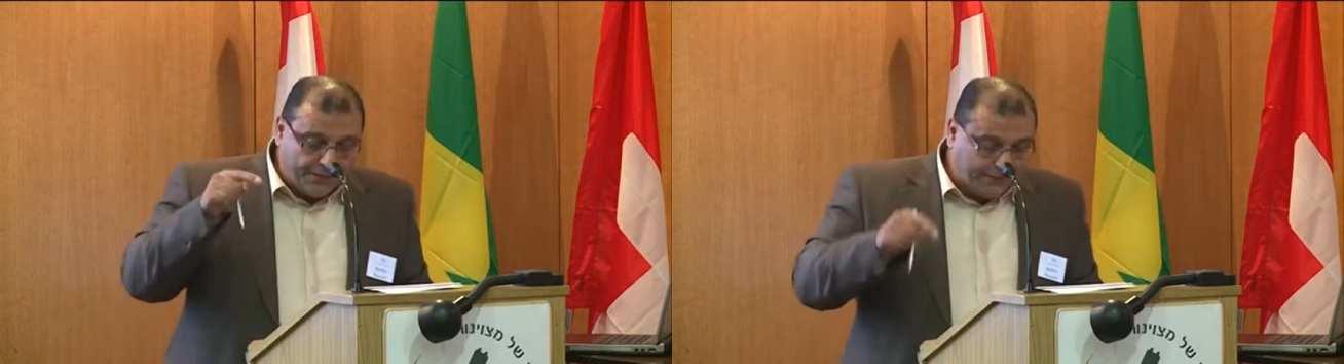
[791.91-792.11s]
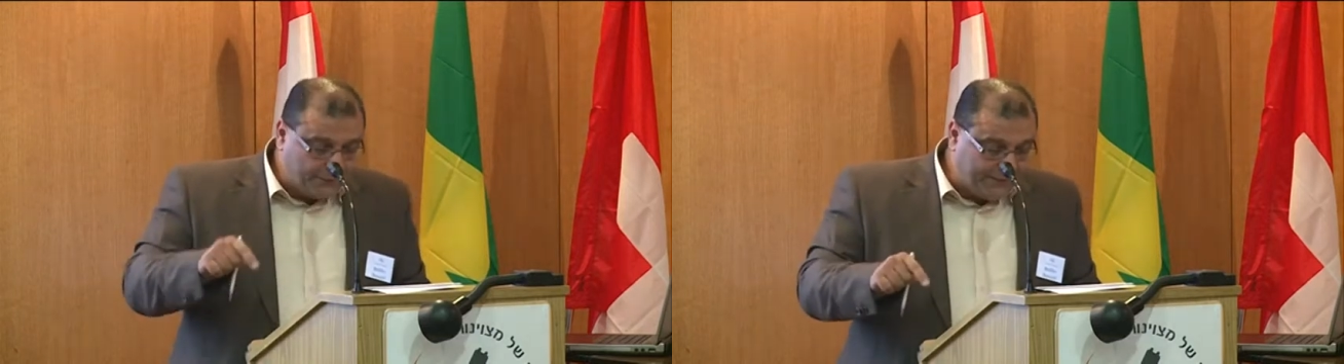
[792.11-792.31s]

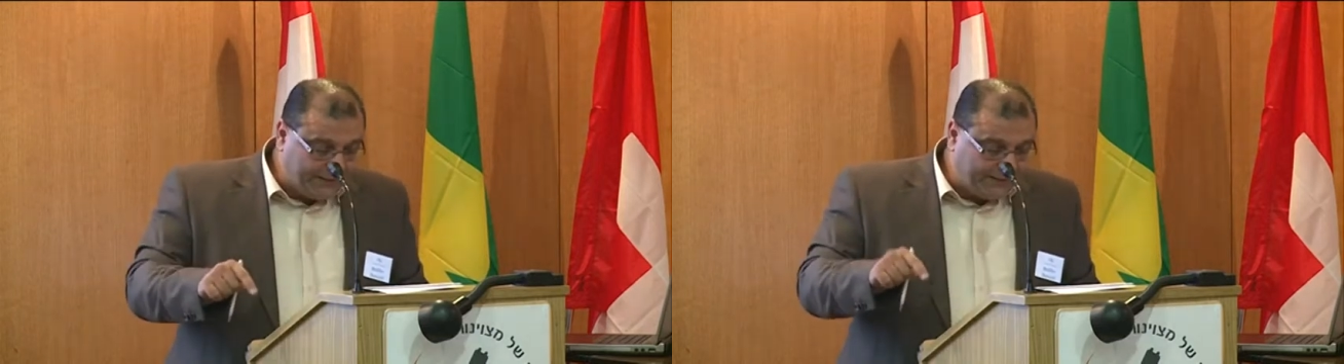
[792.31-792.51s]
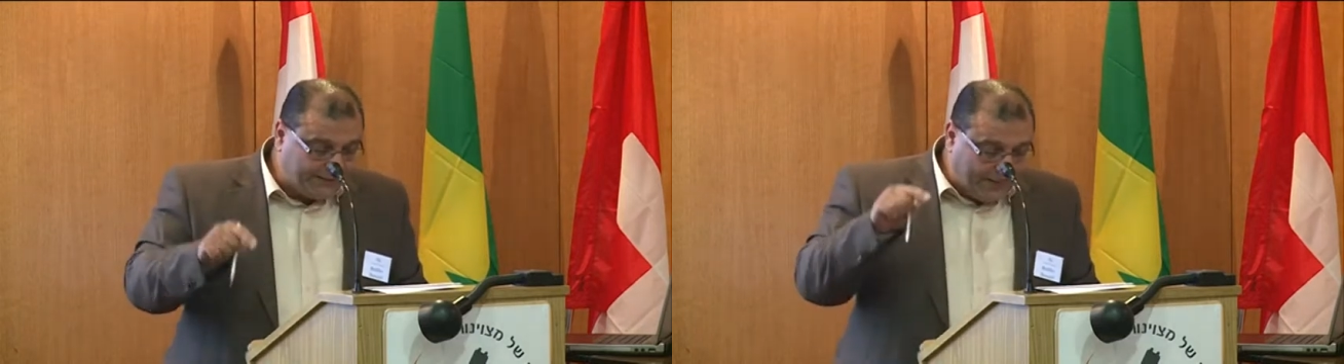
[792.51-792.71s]

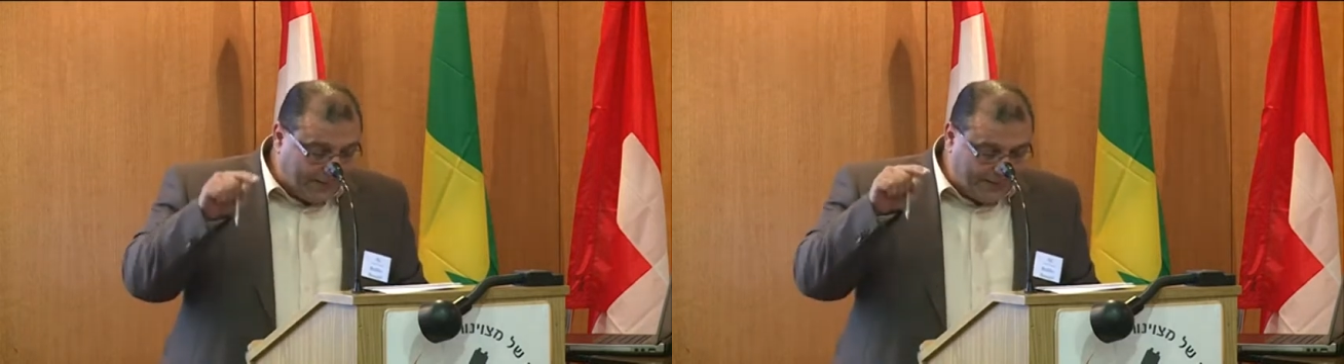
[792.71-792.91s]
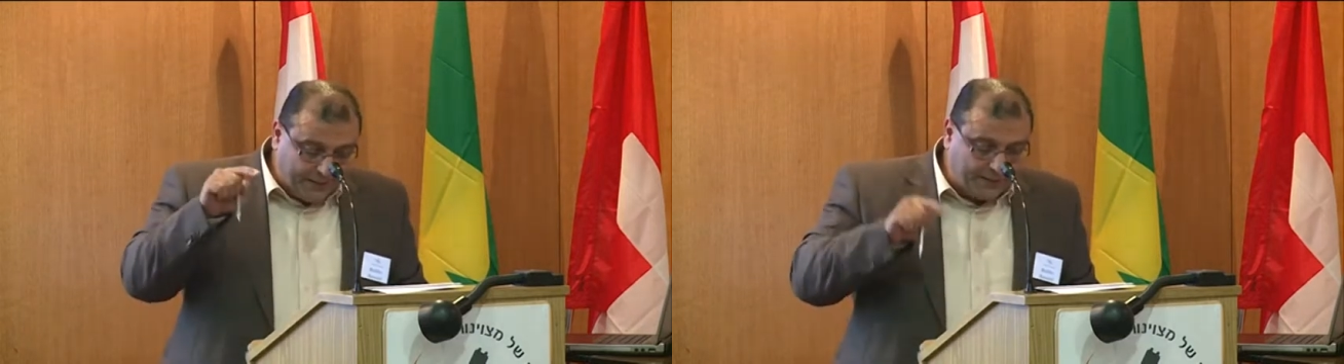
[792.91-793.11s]

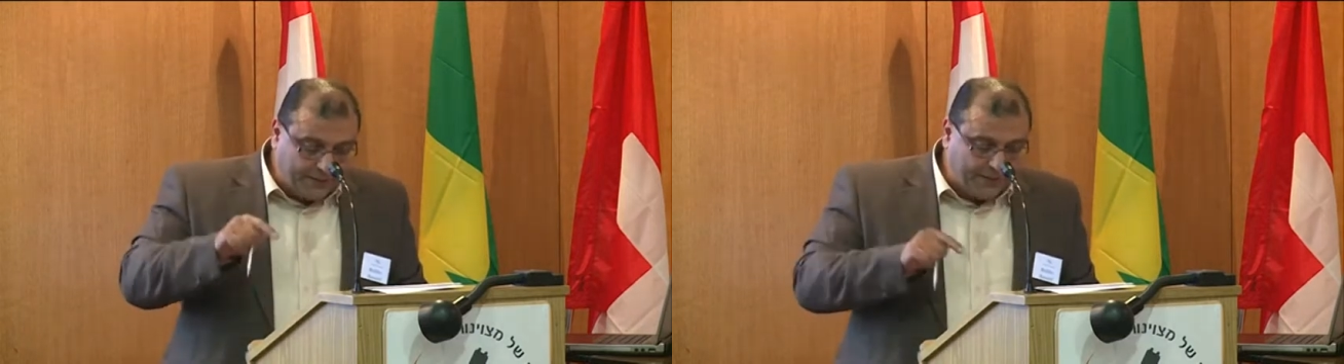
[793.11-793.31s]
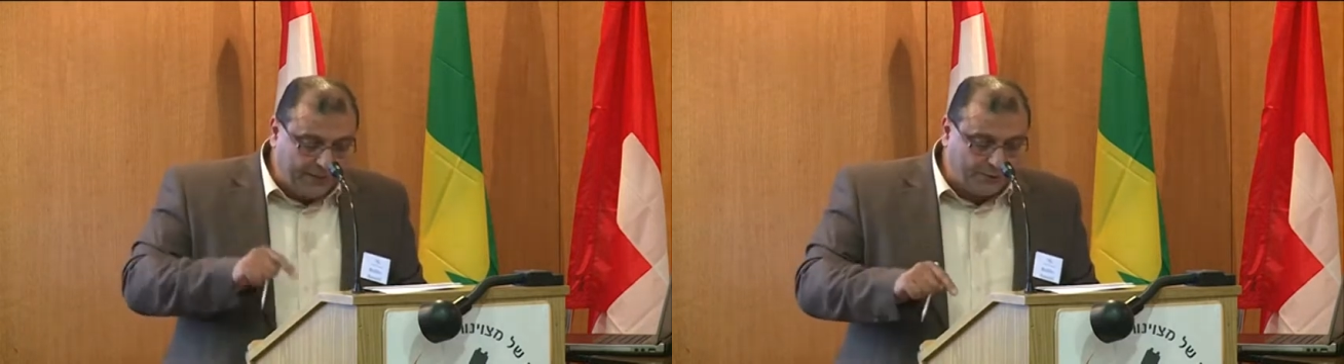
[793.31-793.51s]

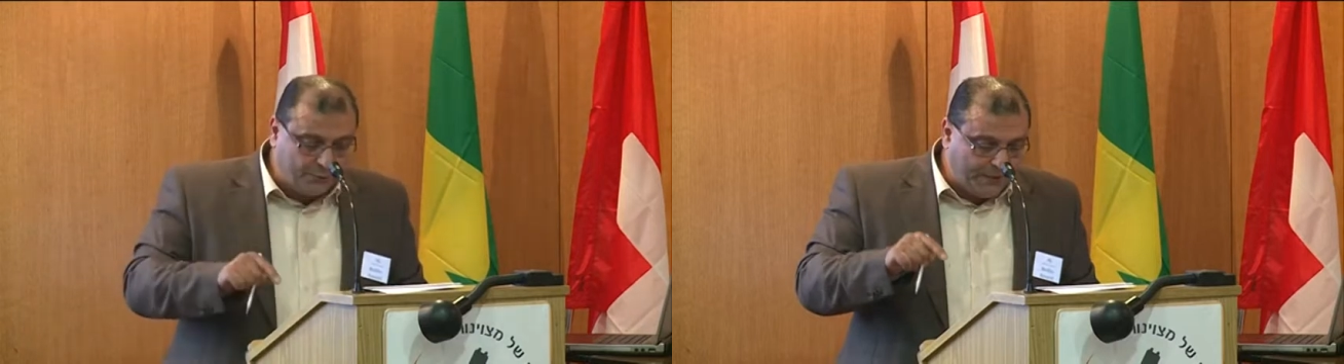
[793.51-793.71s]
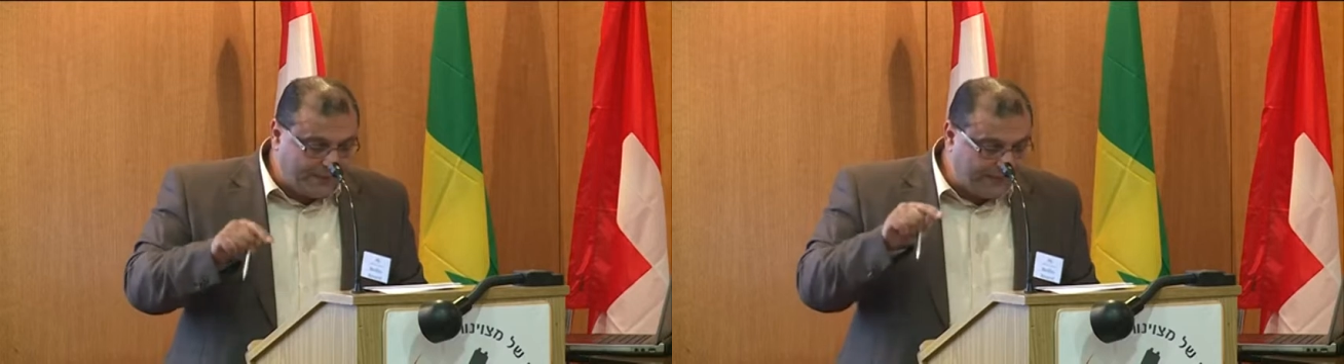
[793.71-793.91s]

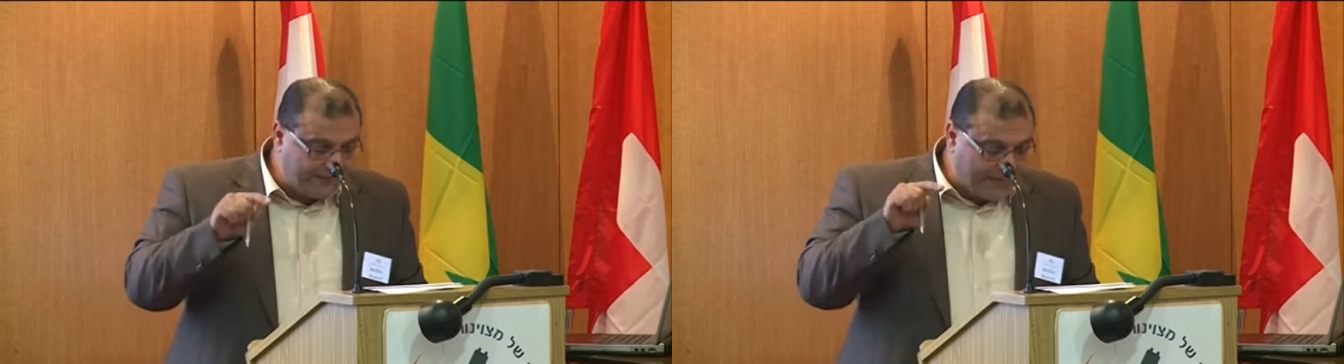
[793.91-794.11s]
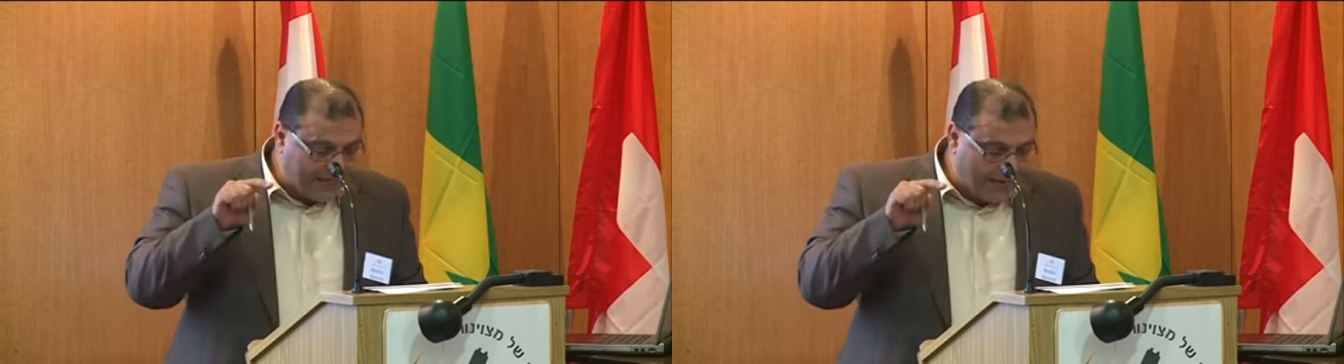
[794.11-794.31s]

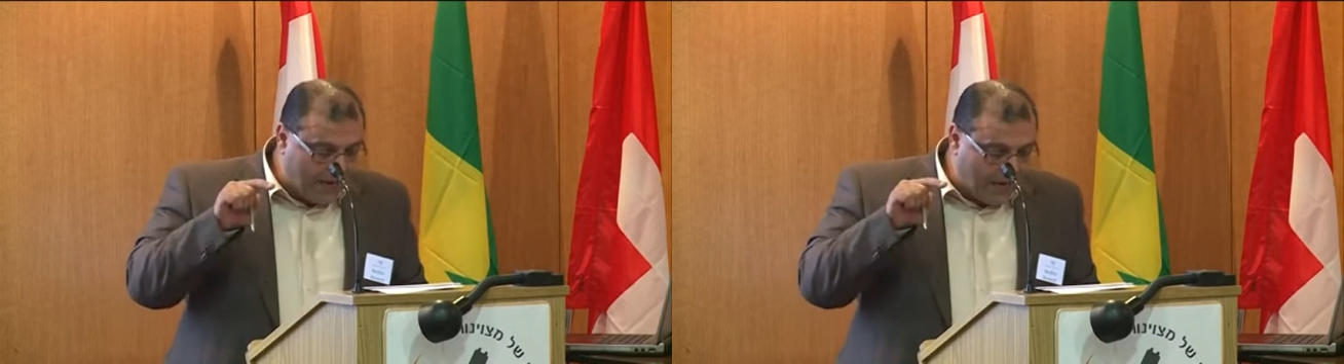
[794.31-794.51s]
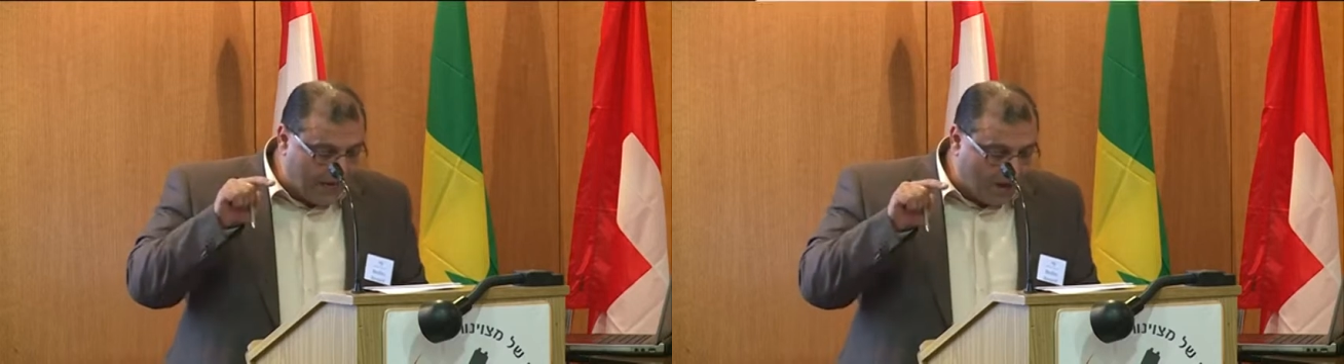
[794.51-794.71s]
graduates
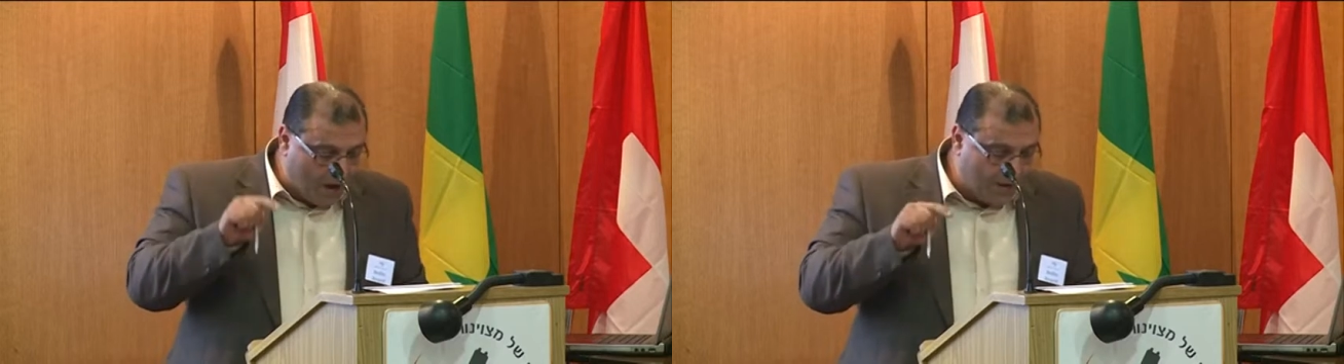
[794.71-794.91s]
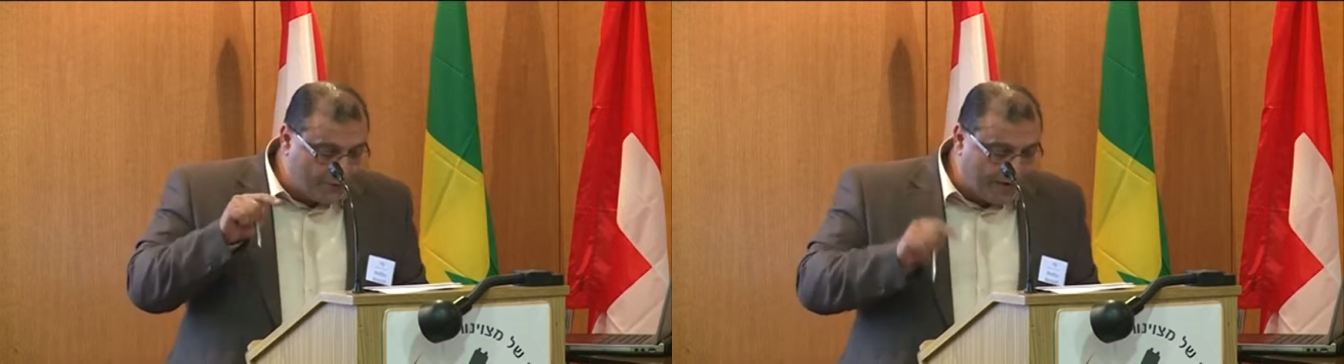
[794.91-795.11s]
are